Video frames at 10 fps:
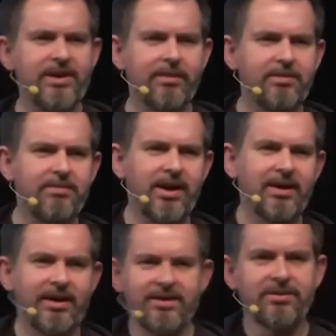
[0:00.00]
It goes
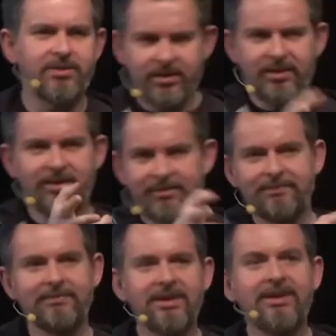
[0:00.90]
down to six
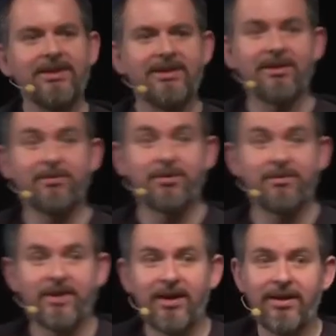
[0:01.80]
micrometers, and you can make
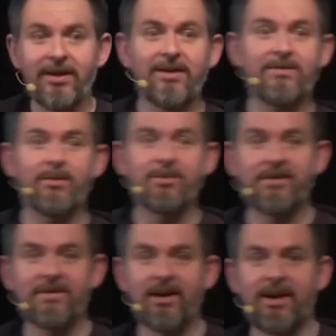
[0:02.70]
really cool
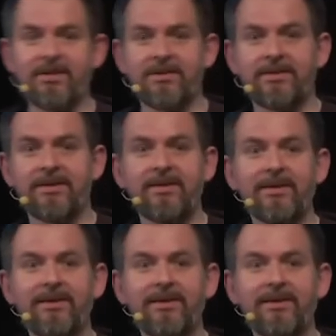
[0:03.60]
images with it.